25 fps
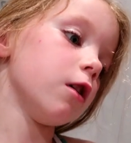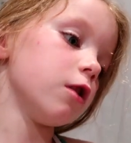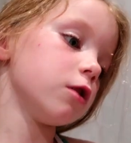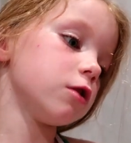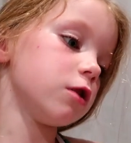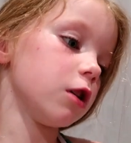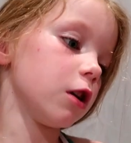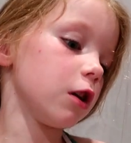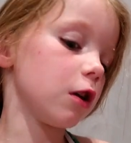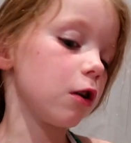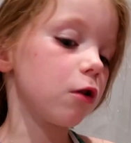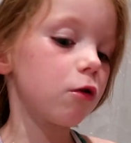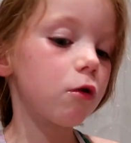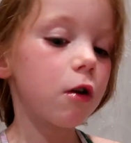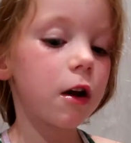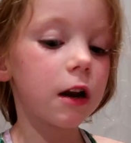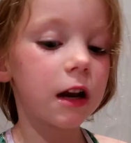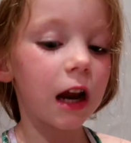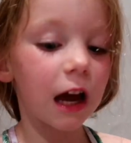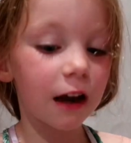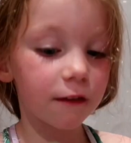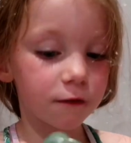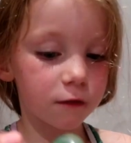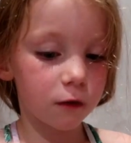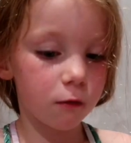So you could
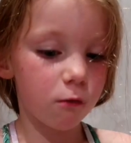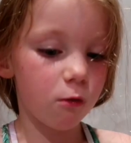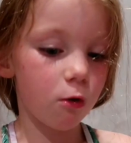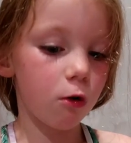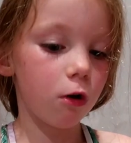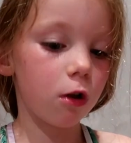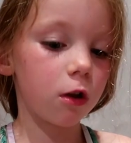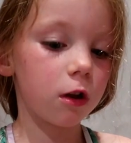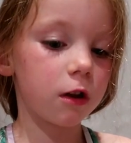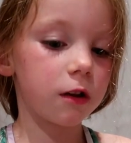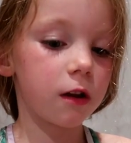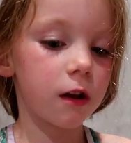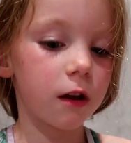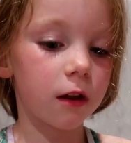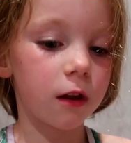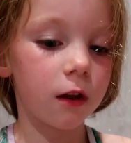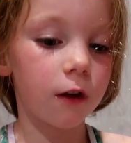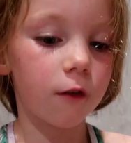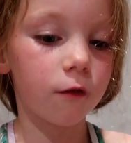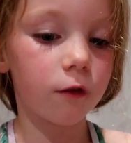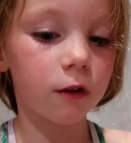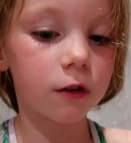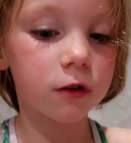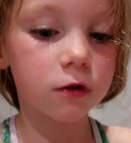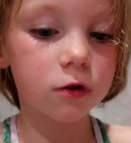have some colours and your
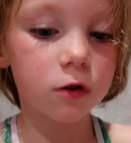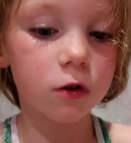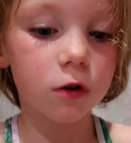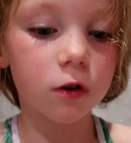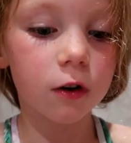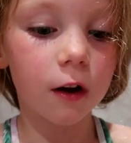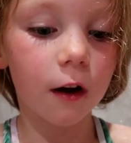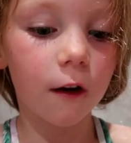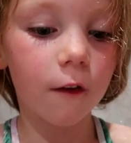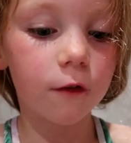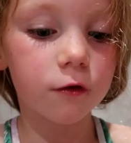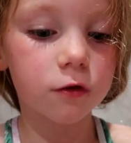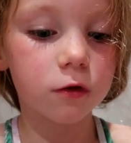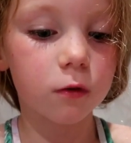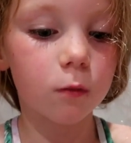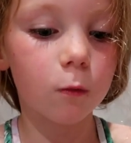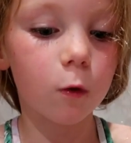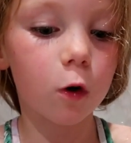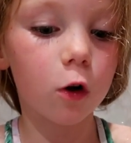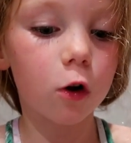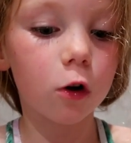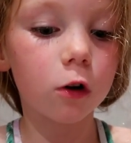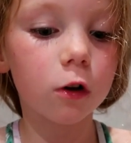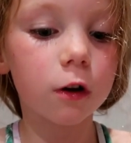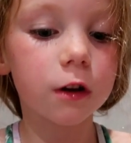friends could have some
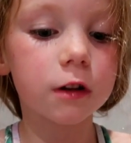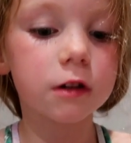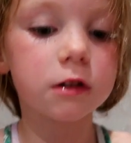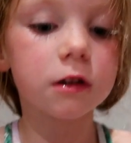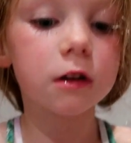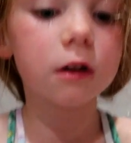colours.